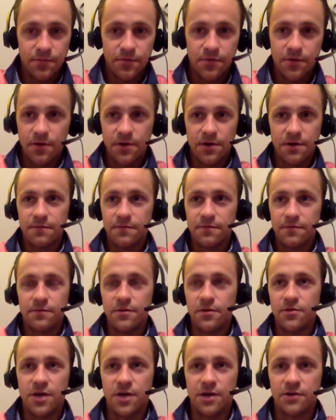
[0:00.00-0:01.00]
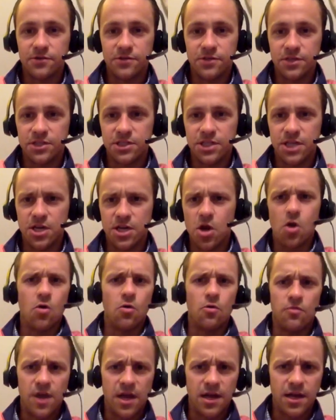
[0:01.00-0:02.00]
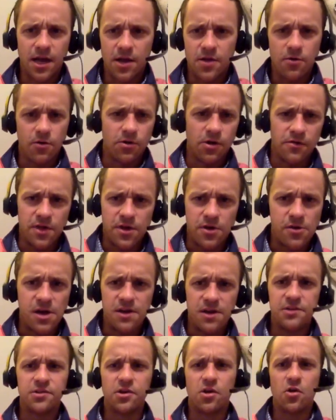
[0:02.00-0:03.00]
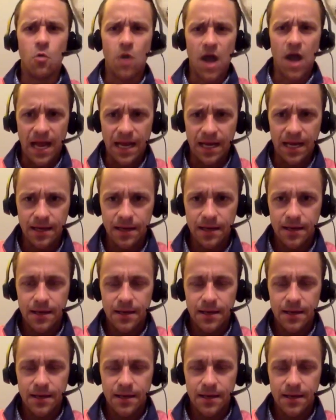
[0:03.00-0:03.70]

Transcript: they're going to, their doctor's going to say, no, that guy you heard on the internet, he's a quack,